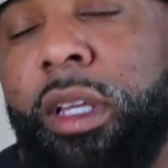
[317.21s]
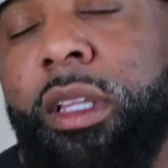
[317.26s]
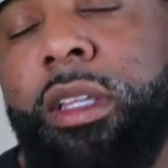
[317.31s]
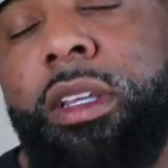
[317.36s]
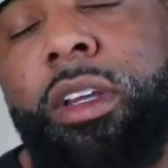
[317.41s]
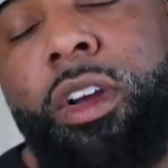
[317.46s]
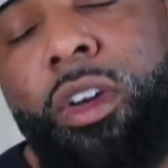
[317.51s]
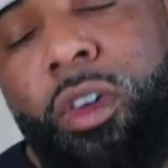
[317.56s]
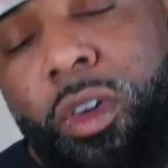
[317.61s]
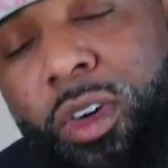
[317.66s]

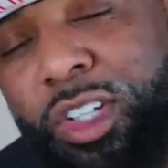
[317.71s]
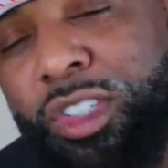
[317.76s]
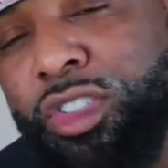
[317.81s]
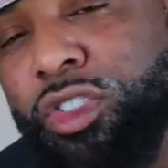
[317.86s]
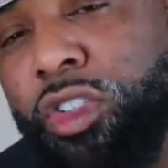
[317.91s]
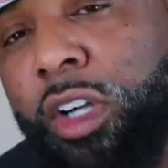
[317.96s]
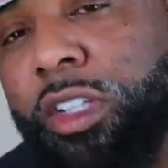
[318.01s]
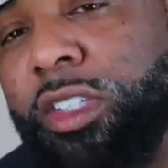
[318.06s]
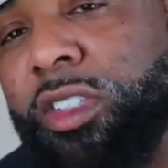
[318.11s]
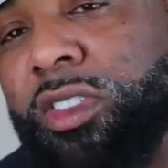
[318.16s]
you're going to
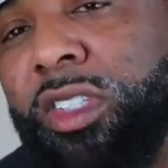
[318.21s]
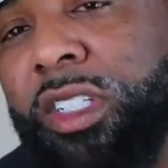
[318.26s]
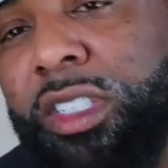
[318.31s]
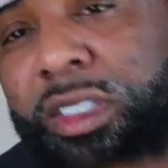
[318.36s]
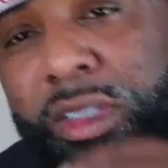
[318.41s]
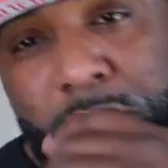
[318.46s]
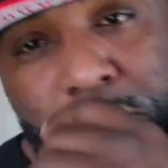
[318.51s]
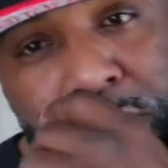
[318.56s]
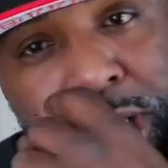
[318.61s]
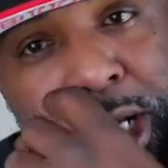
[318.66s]
start to see
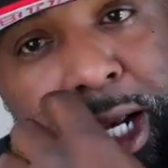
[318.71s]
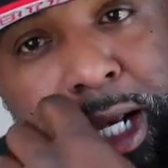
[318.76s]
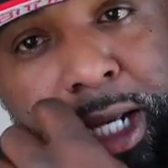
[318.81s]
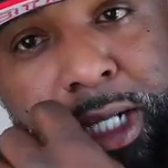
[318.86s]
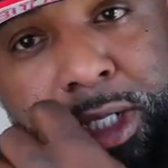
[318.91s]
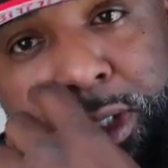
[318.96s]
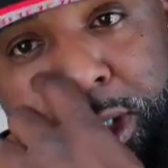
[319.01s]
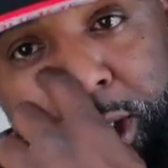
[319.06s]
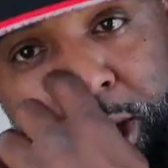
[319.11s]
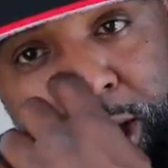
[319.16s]
some
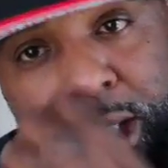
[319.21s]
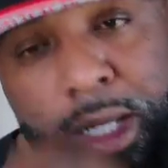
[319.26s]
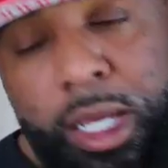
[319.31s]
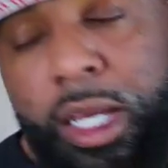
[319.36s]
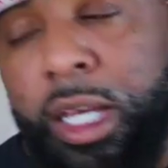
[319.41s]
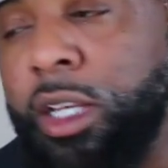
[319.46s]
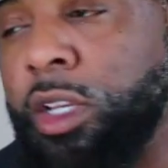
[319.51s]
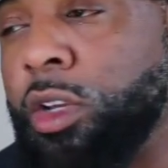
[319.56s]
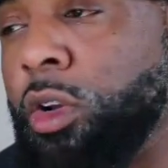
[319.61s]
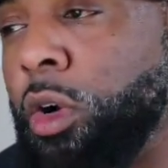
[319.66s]
change
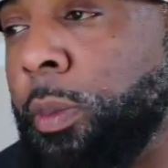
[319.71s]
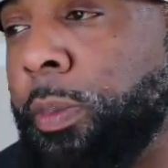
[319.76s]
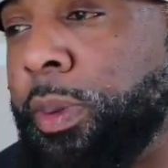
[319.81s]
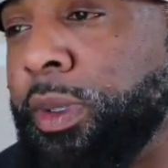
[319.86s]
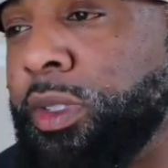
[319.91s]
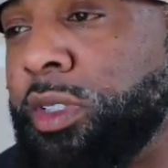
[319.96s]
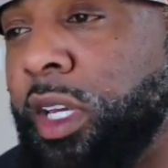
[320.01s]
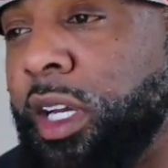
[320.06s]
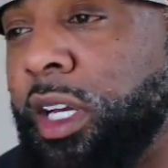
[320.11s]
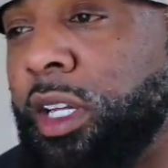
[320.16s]
in your
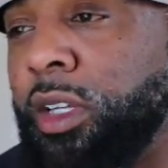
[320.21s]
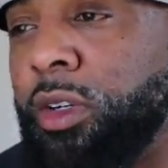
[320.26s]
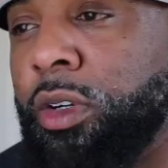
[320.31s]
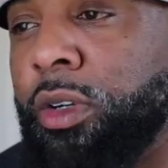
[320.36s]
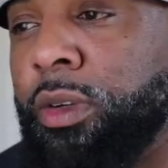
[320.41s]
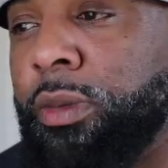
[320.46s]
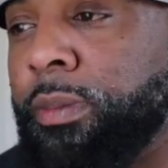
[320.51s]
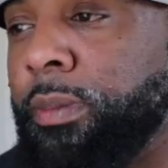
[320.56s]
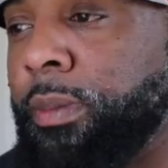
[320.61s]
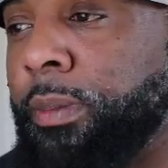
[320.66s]
particular